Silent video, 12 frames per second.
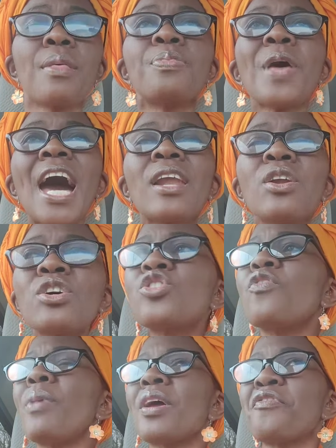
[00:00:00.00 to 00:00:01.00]
A lot
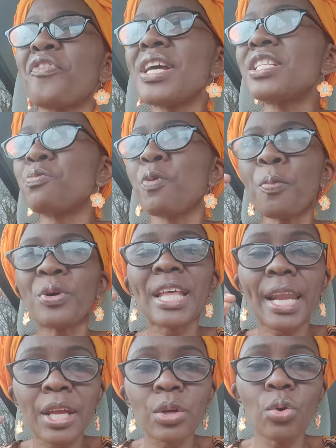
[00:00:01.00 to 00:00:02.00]
of my friends, people
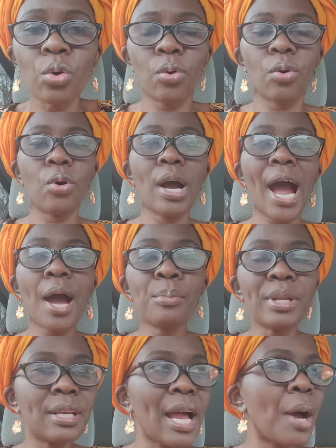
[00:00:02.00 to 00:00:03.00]
that I know, I've
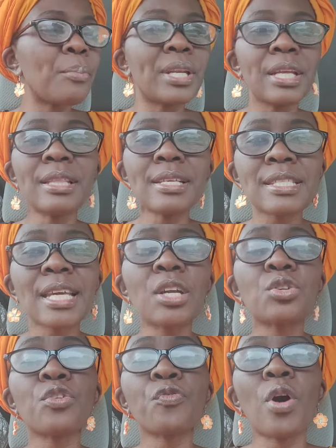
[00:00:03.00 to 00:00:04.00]
been in this
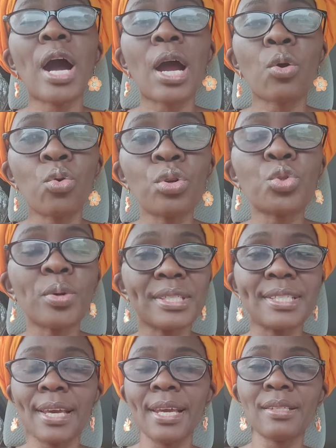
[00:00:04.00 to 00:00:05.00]
country for a good
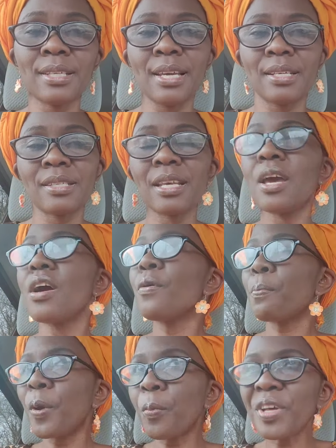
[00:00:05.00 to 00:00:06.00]
28 years.
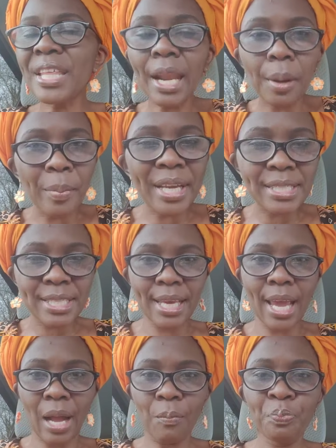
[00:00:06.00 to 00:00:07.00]
People that I met
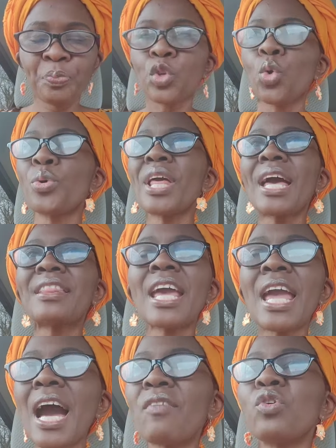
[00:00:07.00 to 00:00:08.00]
here, they
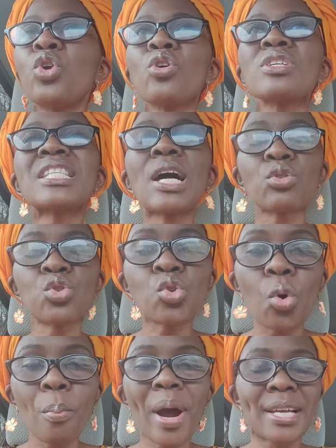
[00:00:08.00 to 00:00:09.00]
have lost out
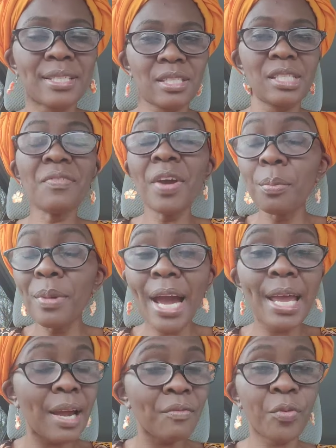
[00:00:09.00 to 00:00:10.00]
so much. Even me,
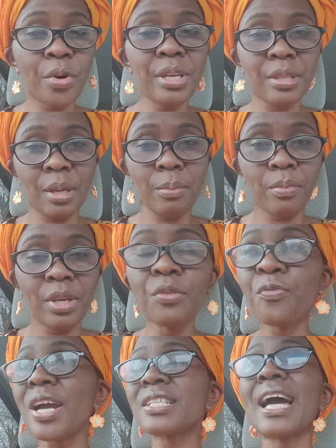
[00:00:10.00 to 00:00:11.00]
I avoid them. In
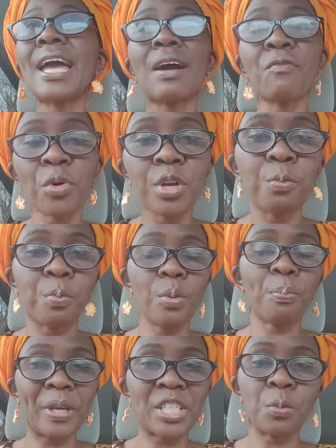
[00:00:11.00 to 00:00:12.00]
fact, I avoid
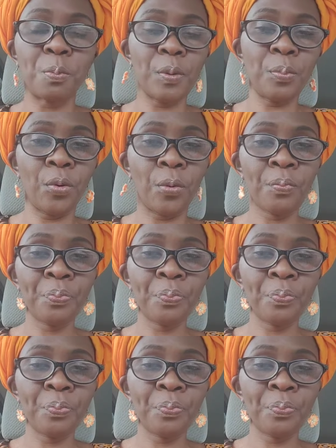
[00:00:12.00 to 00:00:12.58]
petty people.